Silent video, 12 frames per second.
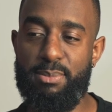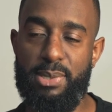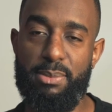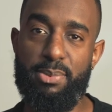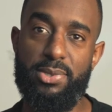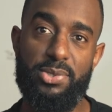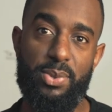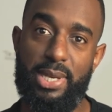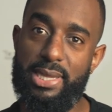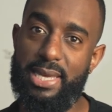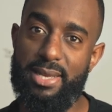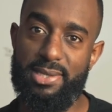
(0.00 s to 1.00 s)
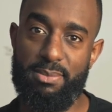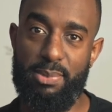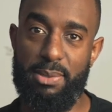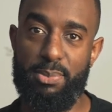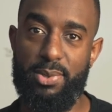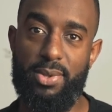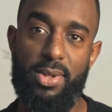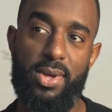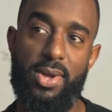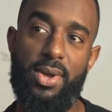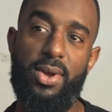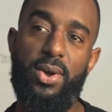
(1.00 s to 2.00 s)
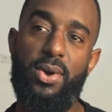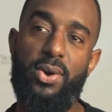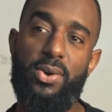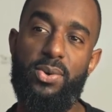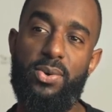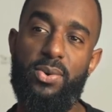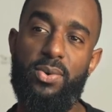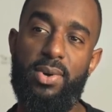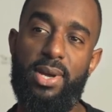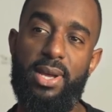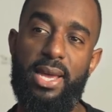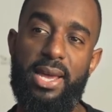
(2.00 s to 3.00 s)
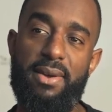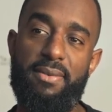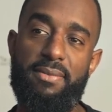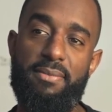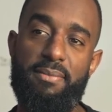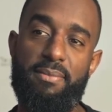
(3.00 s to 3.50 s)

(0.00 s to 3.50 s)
people, 20,000 people who have